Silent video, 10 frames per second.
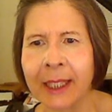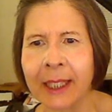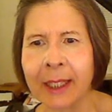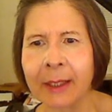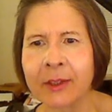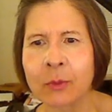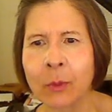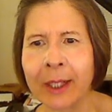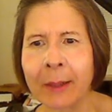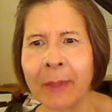It's
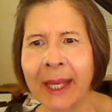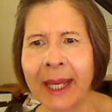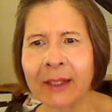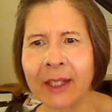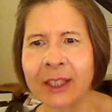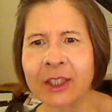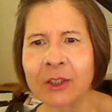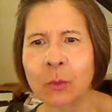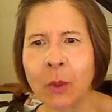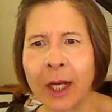when a man lets
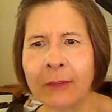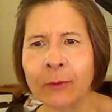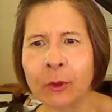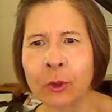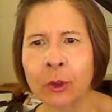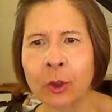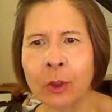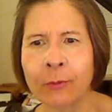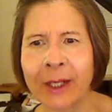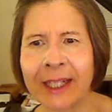his wife or
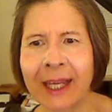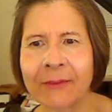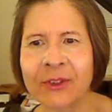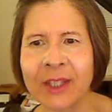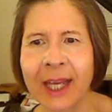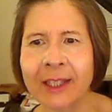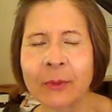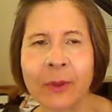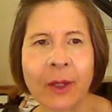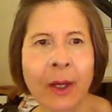girlfriend have sex
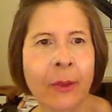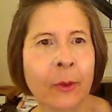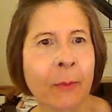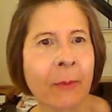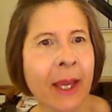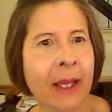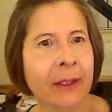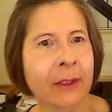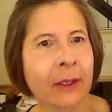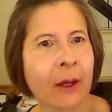with other
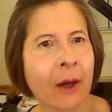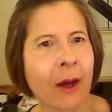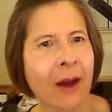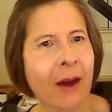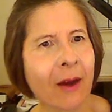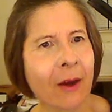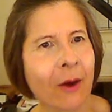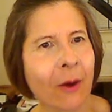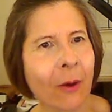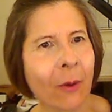men.
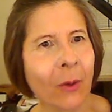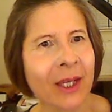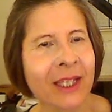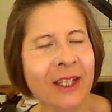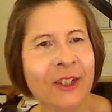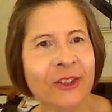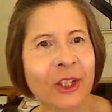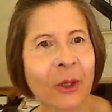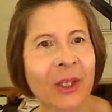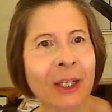Oh,
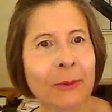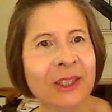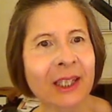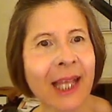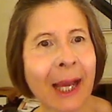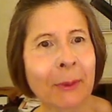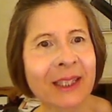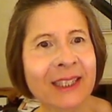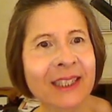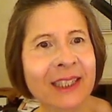so he was allowing
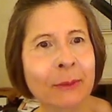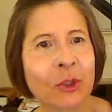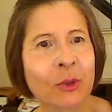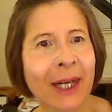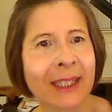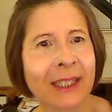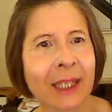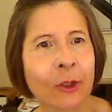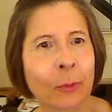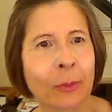this because he was trying to
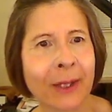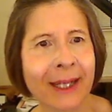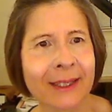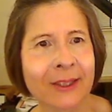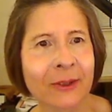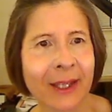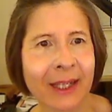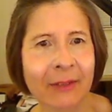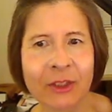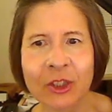get her pregnant so they
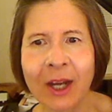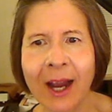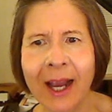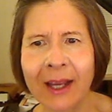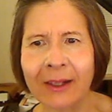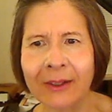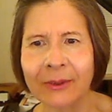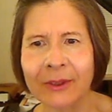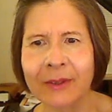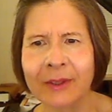could have a
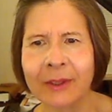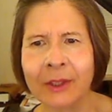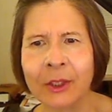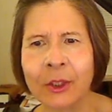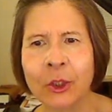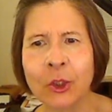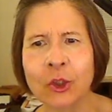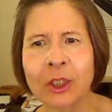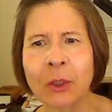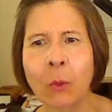child,
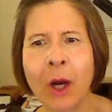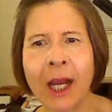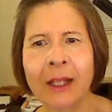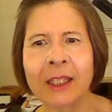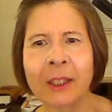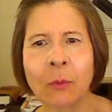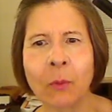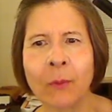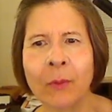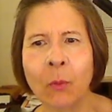usually while he
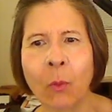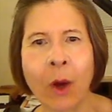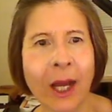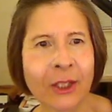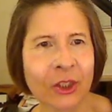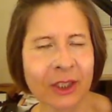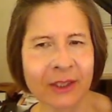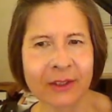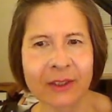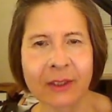
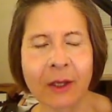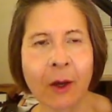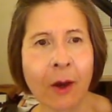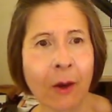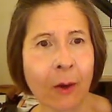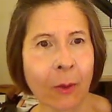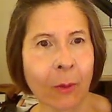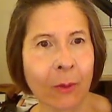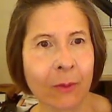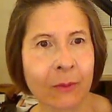watches. Oh,